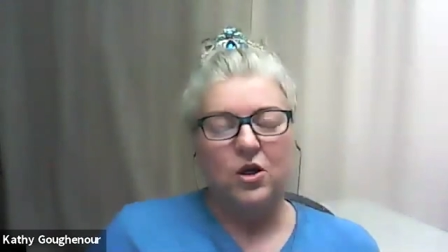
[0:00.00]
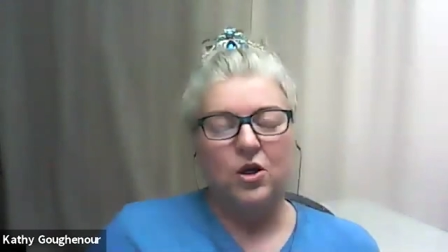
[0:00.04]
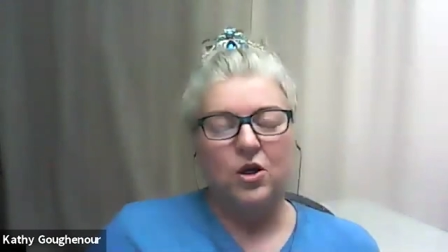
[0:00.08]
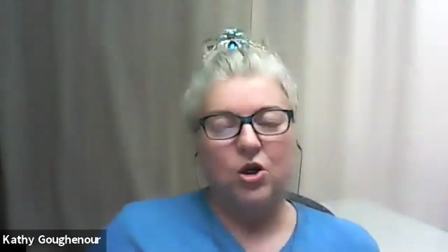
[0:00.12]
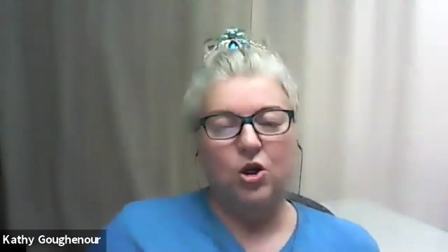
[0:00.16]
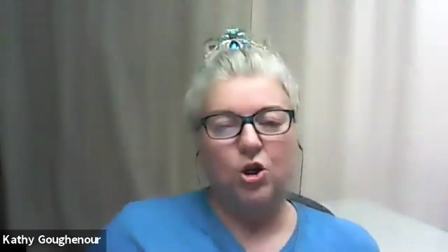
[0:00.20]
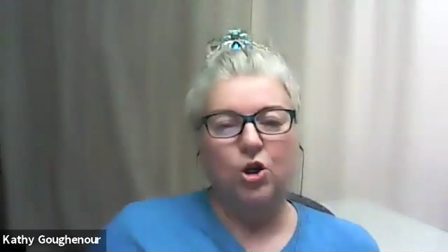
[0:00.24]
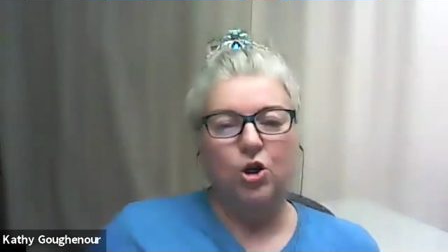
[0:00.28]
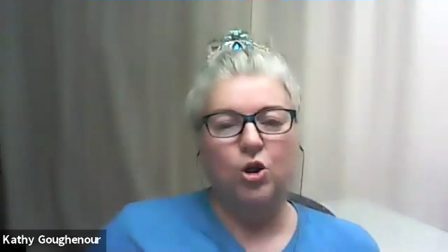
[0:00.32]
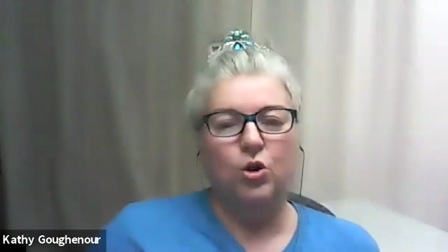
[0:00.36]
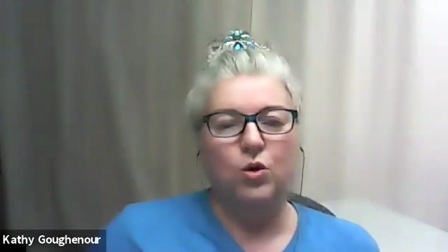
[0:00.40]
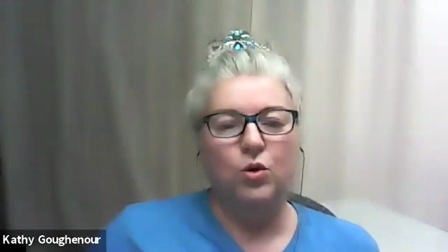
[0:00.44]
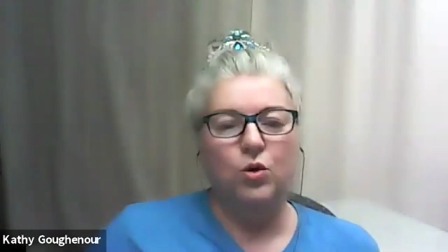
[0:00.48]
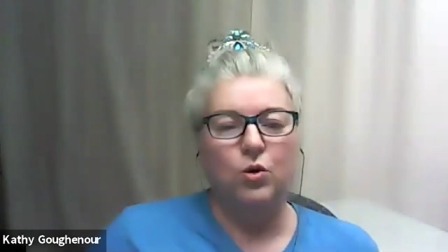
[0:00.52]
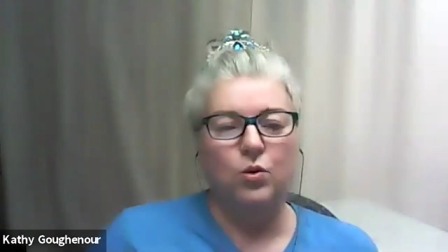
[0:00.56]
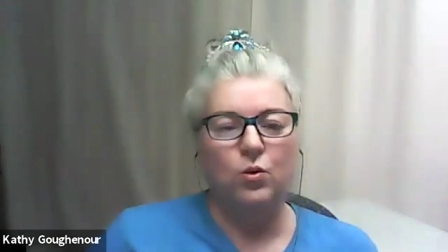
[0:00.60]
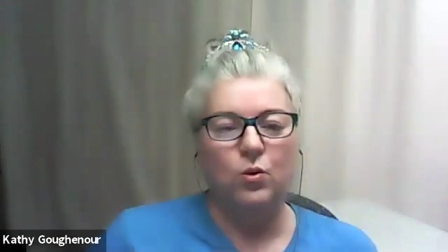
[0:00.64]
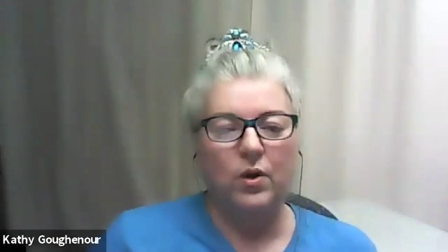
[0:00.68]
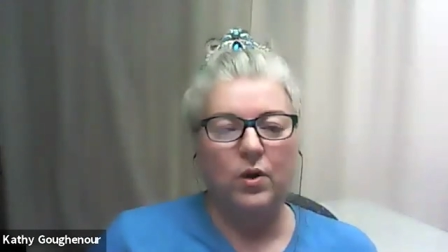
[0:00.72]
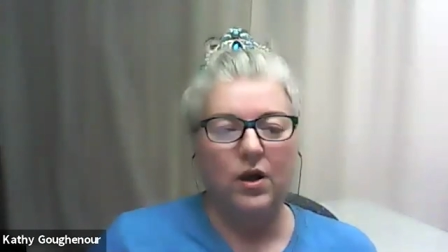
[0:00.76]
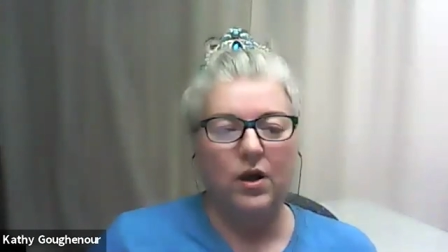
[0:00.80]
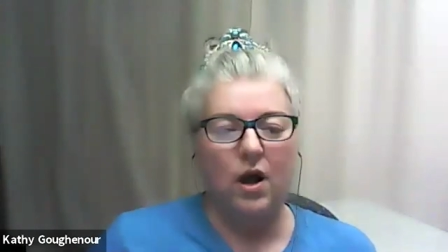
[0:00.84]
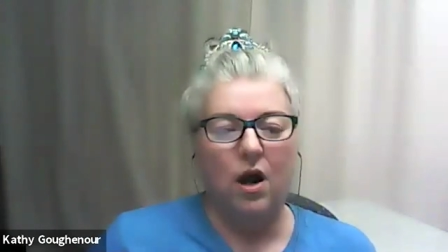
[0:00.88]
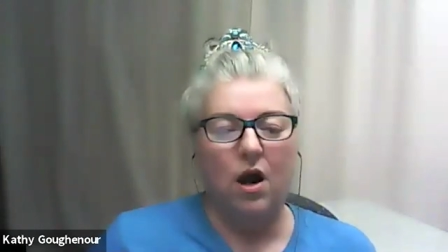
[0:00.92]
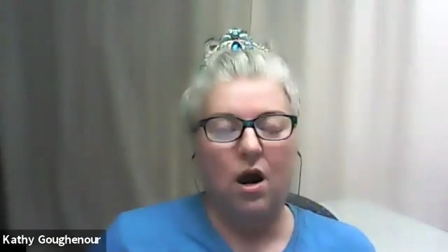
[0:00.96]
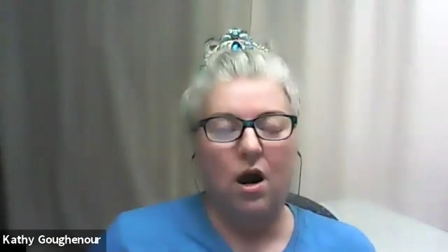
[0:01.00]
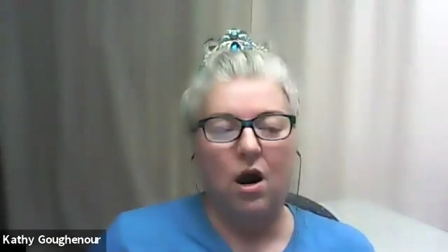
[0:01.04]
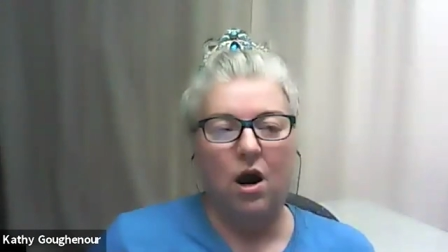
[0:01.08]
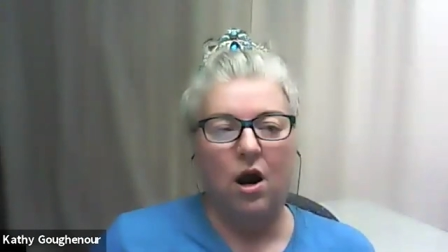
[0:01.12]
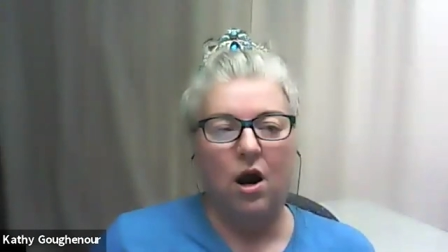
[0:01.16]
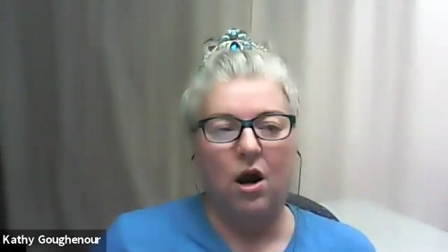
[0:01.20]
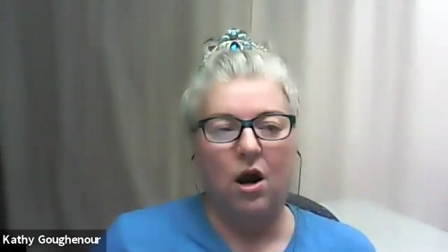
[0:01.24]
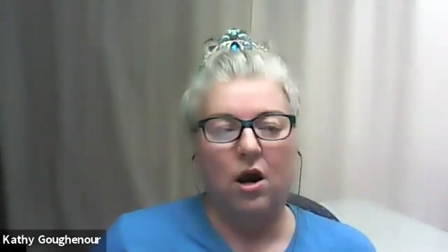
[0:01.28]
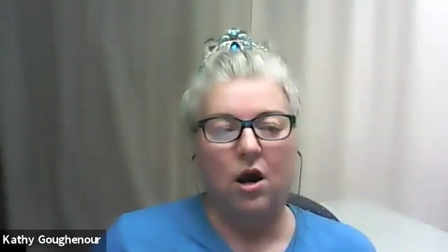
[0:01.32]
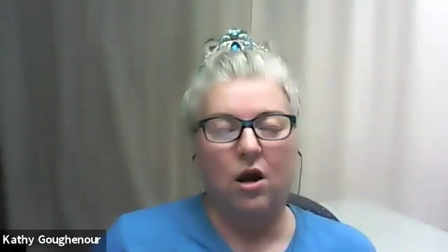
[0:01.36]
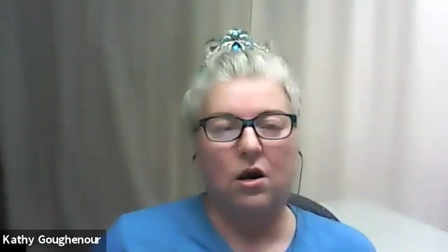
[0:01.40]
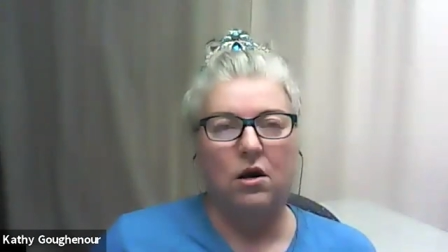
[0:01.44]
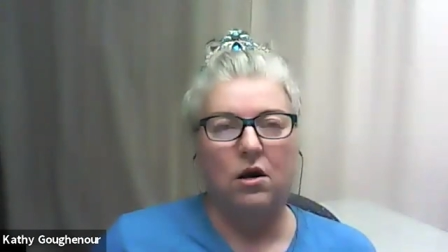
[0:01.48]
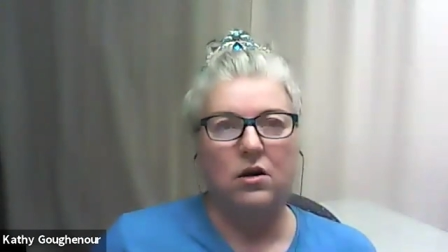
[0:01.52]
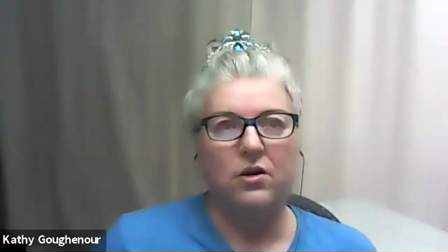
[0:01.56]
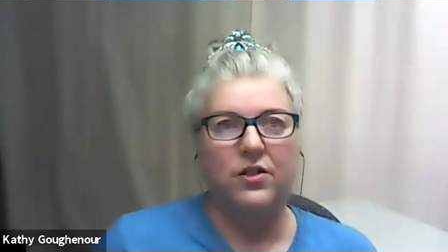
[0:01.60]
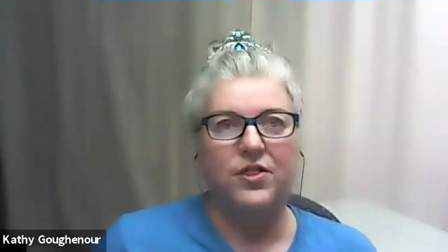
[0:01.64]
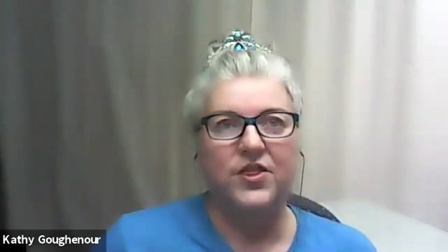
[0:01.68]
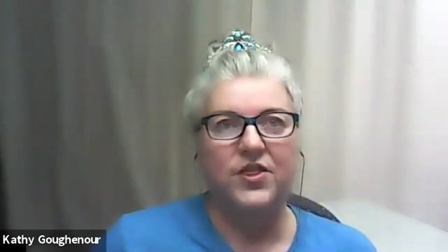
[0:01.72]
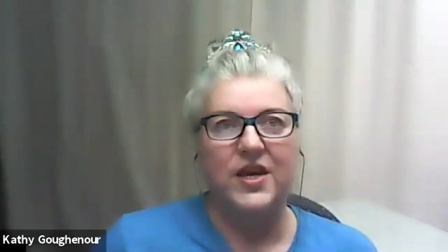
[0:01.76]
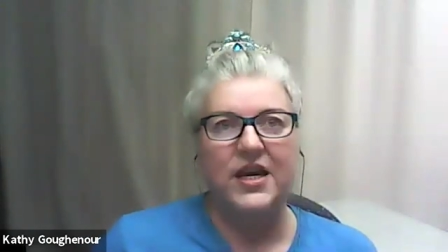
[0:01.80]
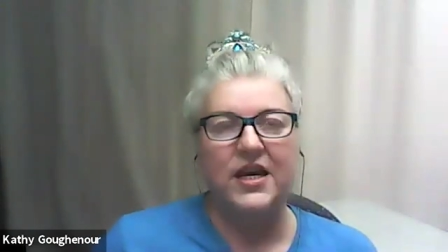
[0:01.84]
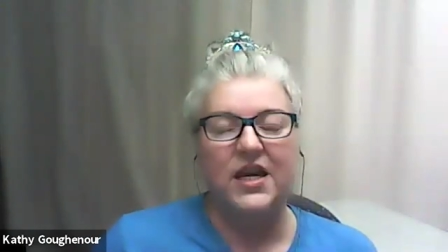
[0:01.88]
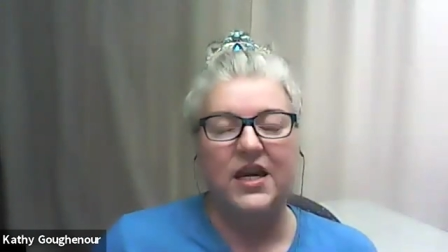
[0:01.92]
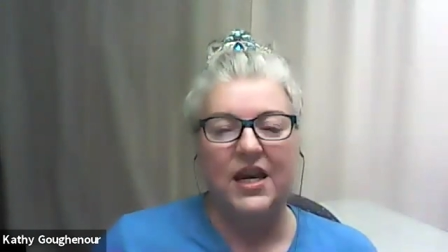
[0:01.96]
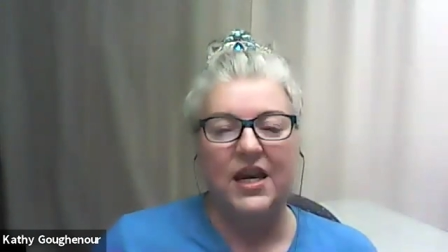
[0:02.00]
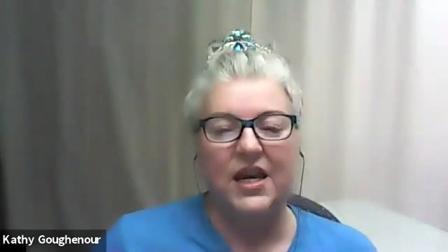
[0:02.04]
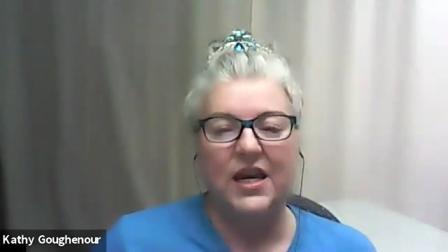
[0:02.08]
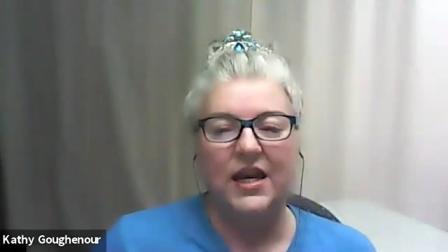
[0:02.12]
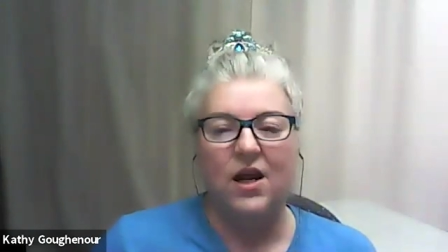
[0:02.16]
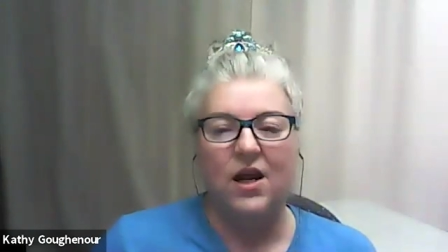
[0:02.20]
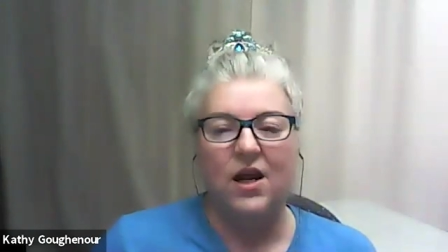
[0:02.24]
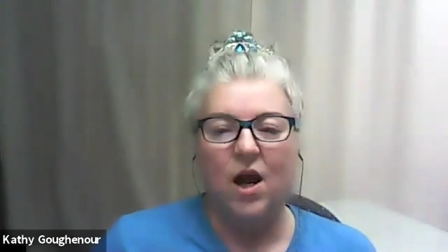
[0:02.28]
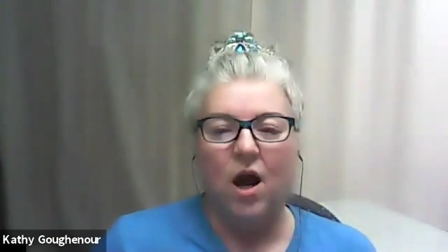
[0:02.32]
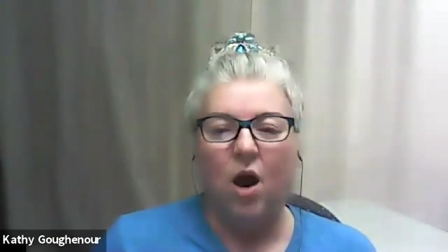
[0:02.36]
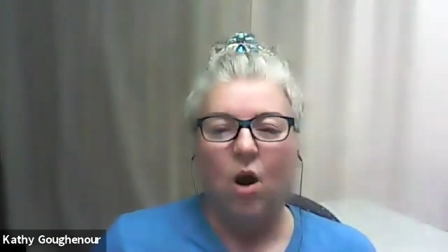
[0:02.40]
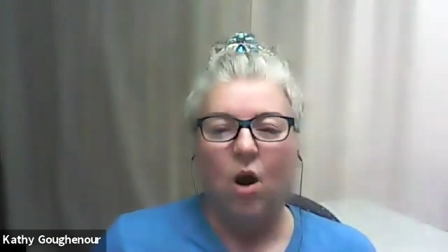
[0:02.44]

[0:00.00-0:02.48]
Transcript: who are thinking,